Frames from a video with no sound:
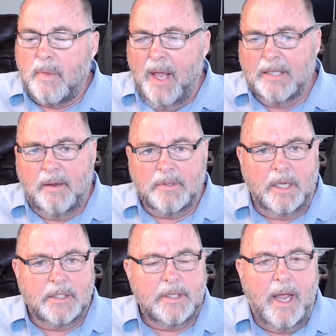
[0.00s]
as I was
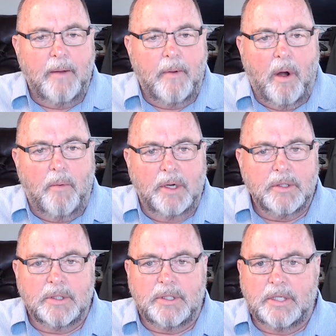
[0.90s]
going to say, our
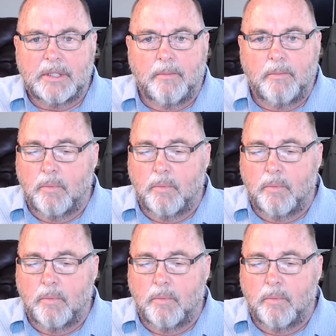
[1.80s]
original system,